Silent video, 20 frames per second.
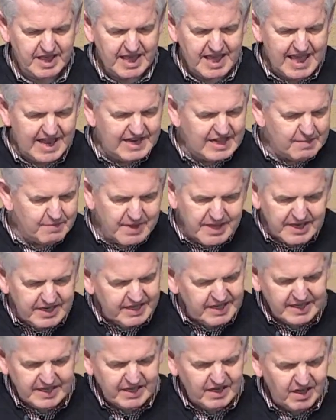Any
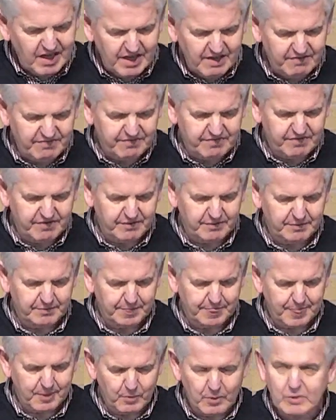meaning in life
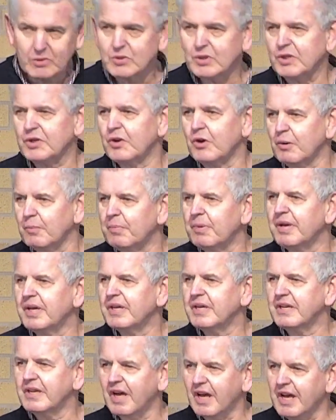which will not be
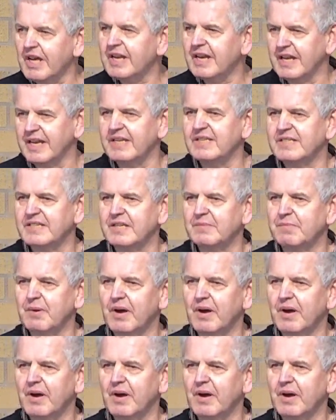annihilated